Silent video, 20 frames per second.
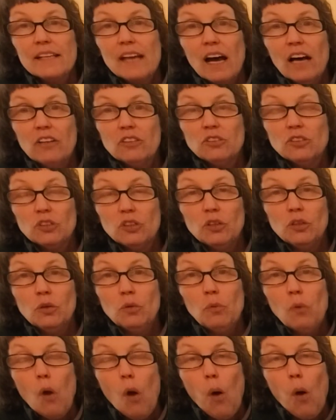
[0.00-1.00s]
tells
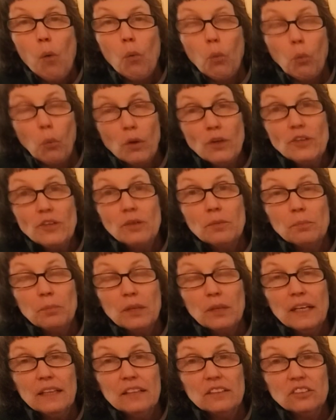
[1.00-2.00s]
you when you can
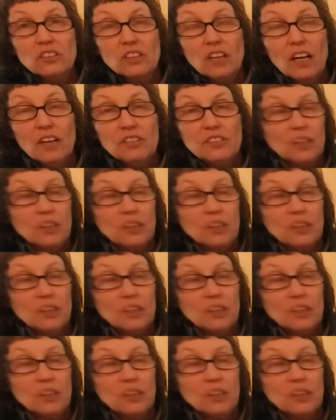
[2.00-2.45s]
plant this stuff.